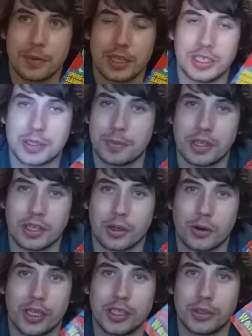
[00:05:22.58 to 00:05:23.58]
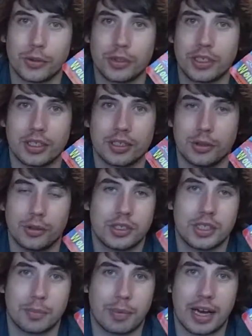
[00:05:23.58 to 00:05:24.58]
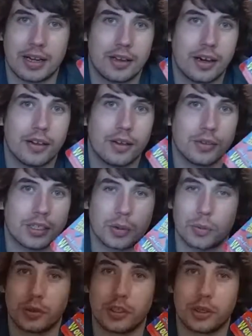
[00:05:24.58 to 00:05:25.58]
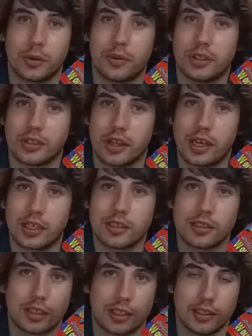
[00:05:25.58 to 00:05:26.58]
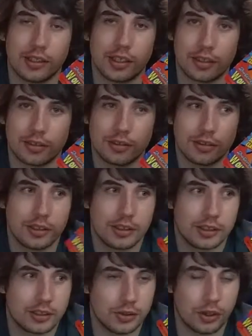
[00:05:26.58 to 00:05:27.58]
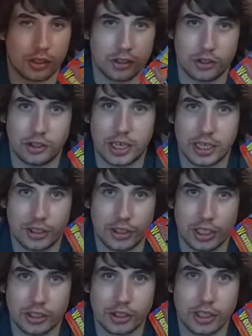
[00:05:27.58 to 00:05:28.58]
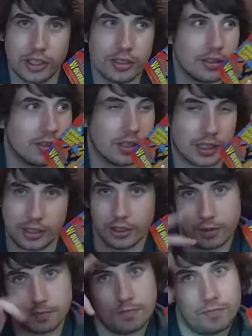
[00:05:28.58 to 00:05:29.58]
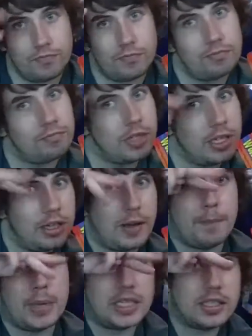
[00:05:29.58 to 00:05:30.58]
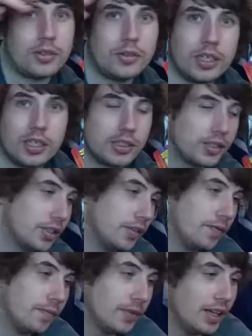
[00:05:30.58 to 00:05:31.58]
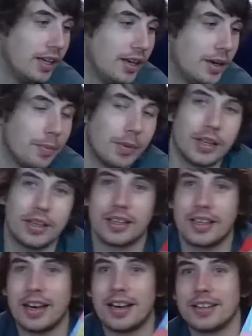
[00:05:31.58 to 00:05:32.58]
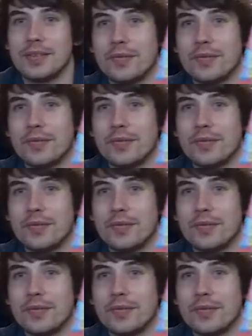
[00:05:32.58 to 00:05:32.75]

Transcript: he'd just be like a crazed lunatic bad guy that was like really good with his legs. Like he'd like do like this Jackie Chan shit. Like he like bicycle kick and stuff. But yeah,